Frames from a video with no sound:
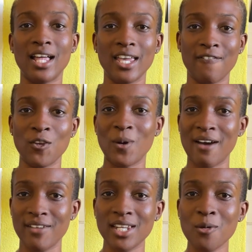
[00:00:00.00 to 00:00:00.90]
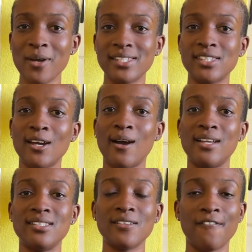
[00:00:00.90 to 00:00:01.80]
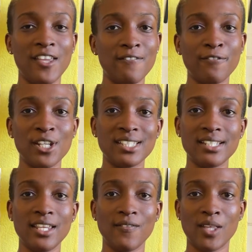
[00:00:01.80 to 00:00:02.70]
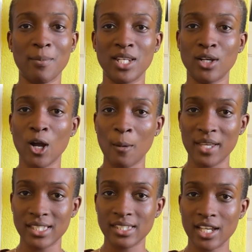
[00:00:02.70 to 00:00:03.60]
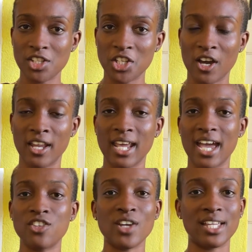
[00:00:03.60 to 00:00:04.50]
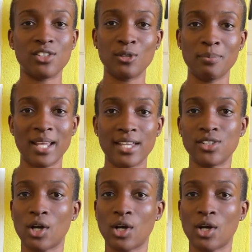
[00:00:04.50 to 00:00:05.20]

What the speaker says: If you have any questions, feel free to leave them in the comment section. I try to reply to